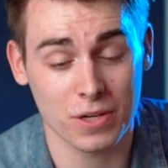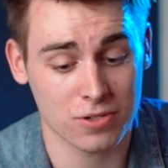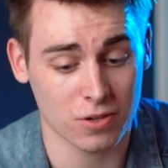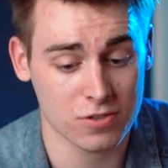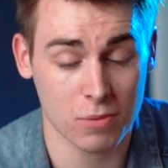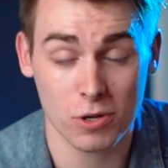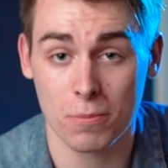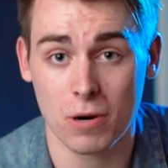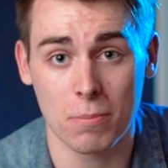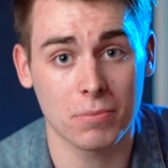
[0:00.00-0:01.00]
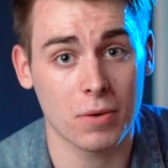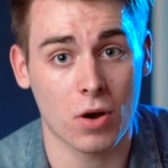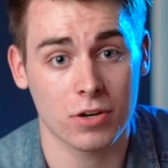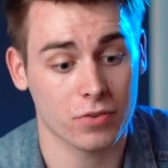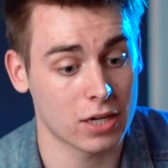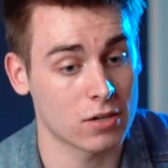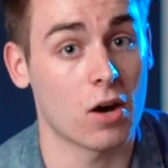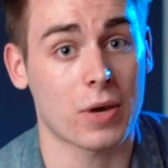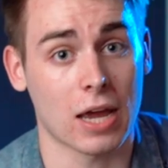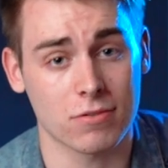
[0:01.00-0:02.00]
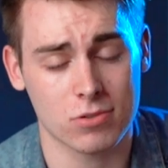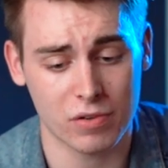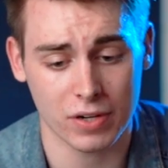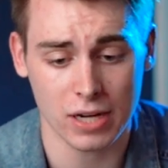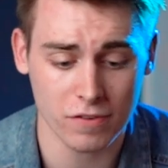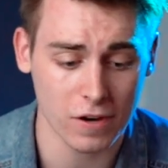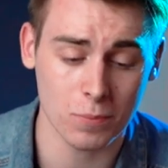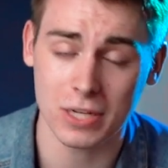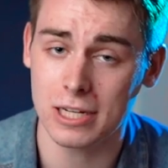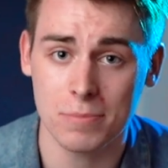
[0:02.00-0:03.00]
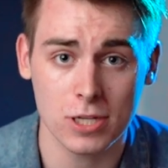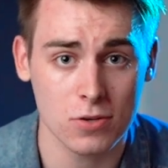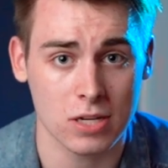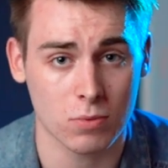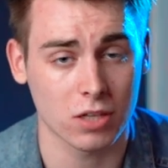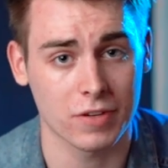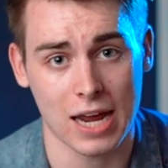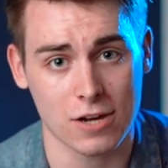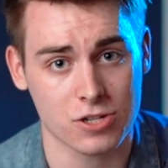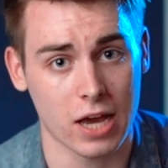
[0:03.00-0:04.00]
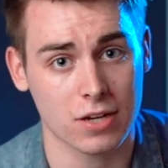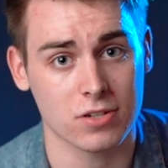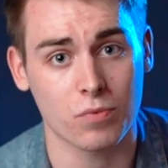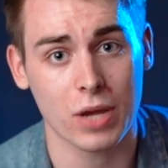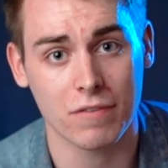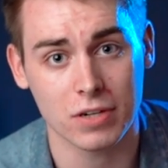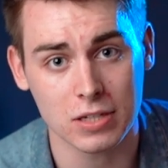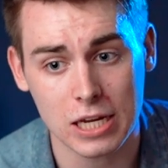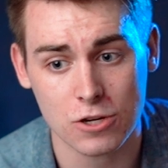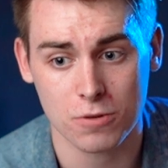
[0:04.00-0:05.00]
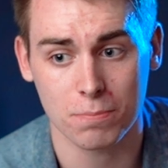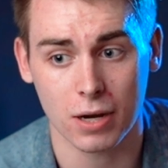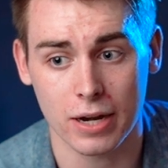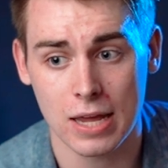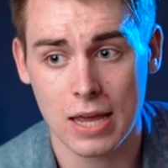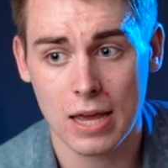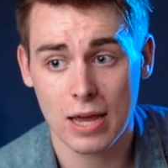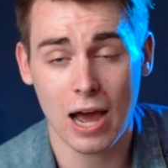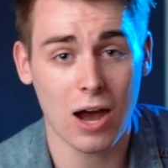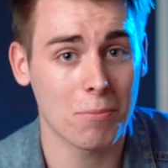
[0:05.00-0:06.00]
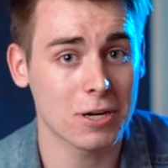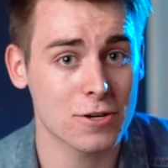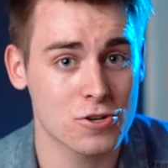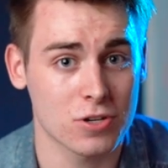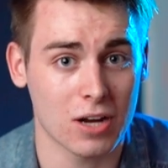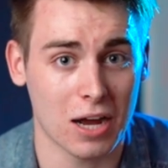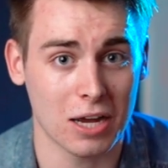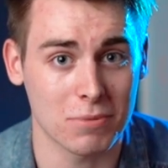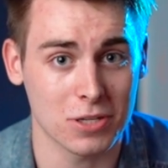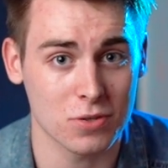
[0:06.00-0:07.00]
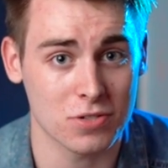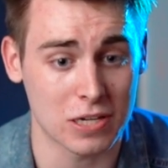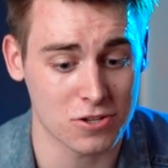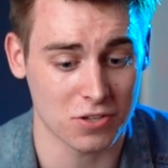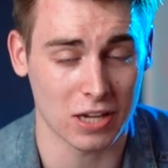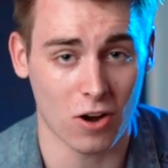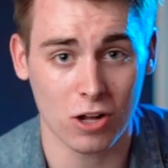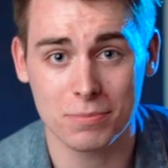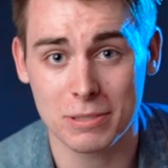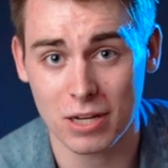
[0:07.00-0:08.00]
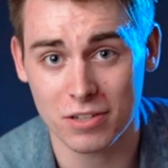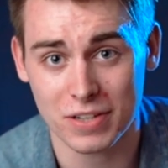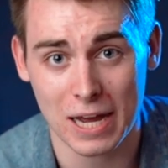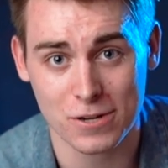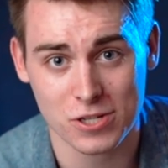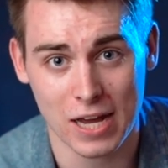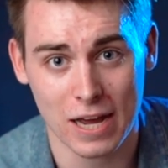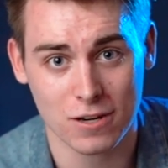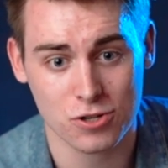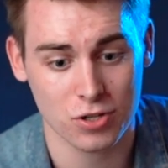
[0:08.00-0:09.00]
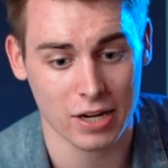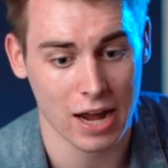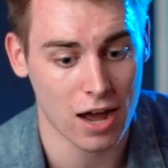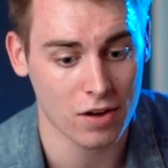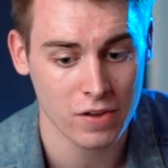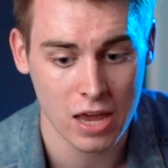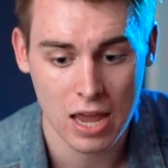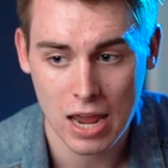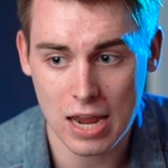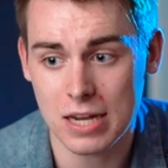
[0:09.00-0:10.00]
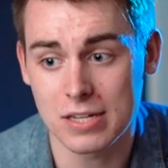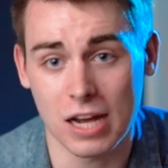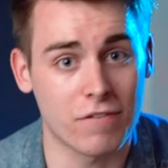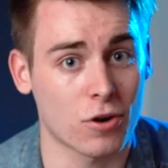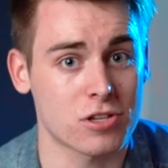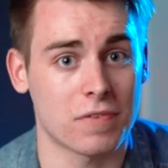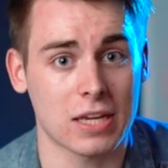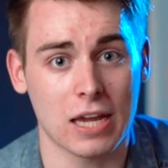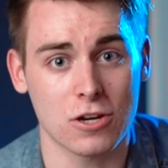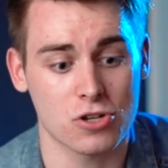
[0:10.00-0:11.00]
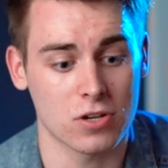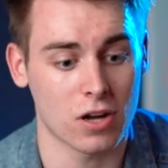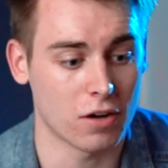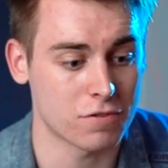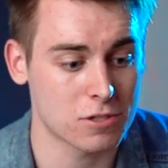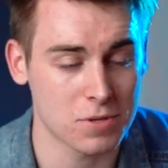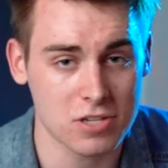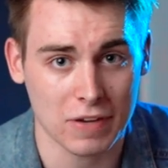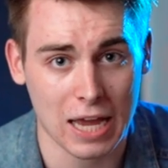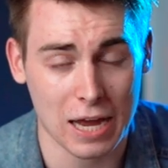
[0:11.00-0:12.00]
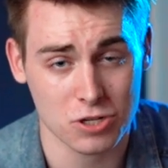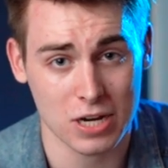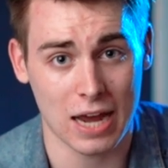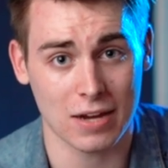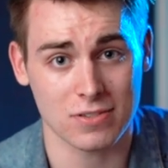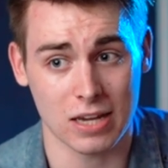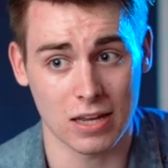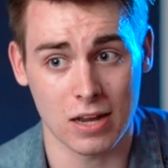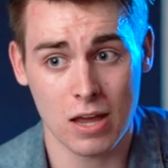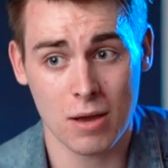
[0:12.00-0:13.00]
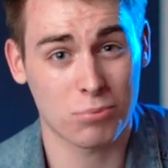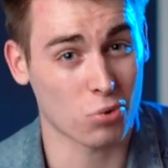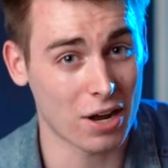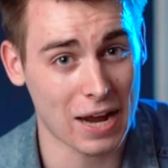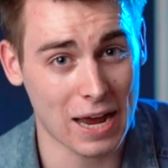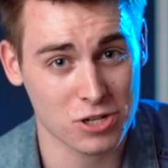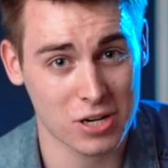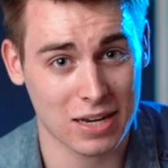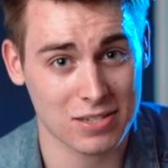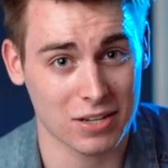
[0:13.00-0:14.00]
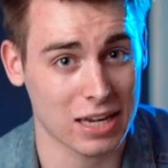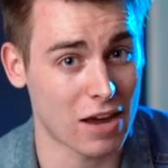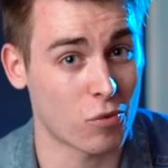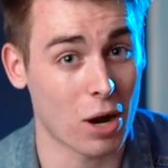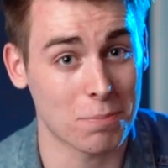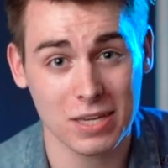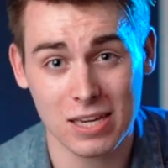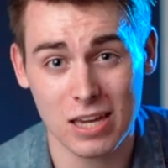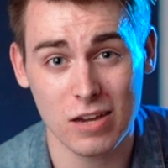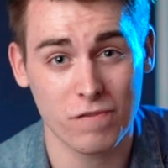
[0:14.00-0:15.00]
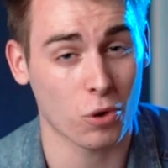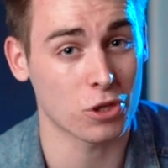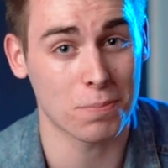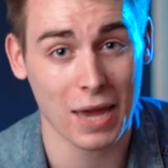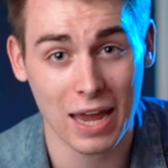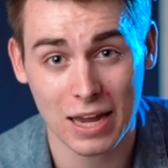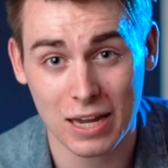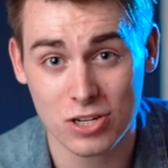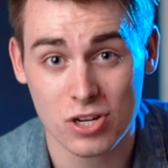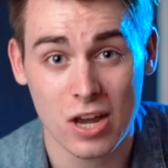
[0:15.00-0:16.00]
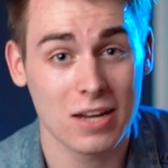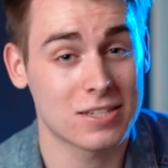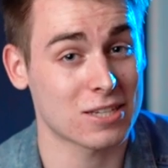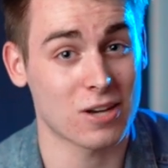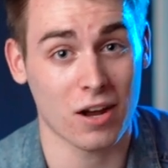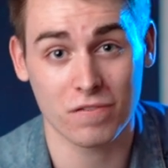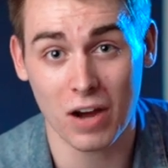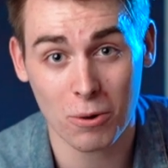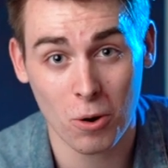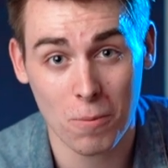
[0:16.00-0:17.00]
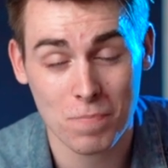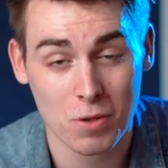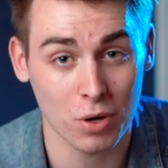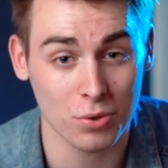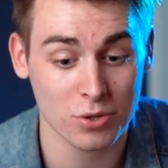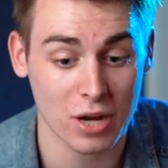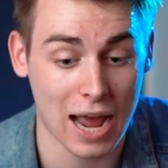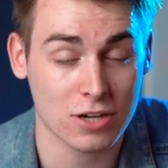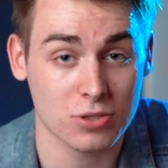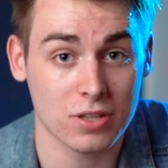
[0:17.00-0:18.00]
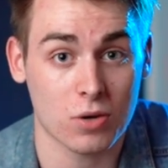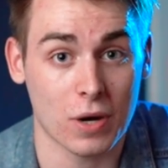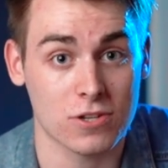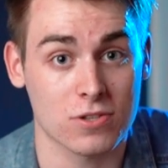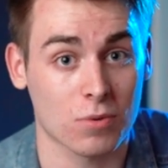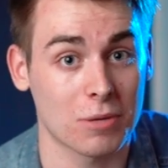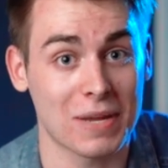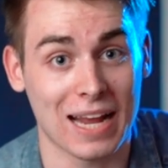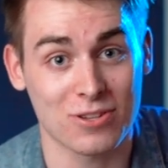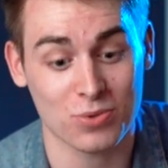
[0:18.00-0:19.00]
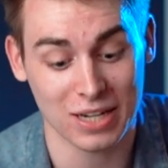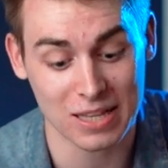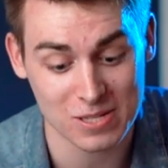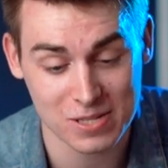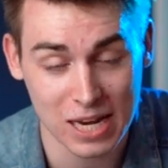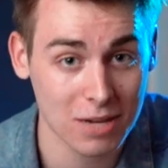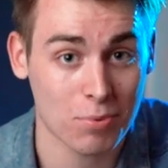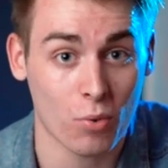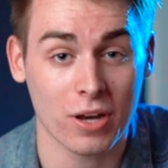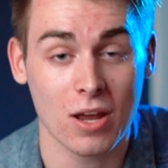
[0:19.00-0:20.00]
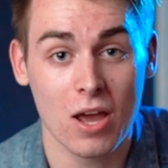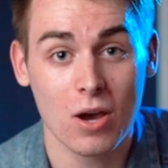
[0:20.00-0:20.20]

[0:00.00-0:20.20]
research, some of you are probably wondering, okay, so we've identified we need to be using relevant hashtags if we have a niche, but how many should I be using? Should they all be relevant hashtags? Should I have a diversification of specific hashtags in broad hashtags like FYP, For You Page, TikTok viral? Well, those are actually the questions we're gonna be answering in the second point,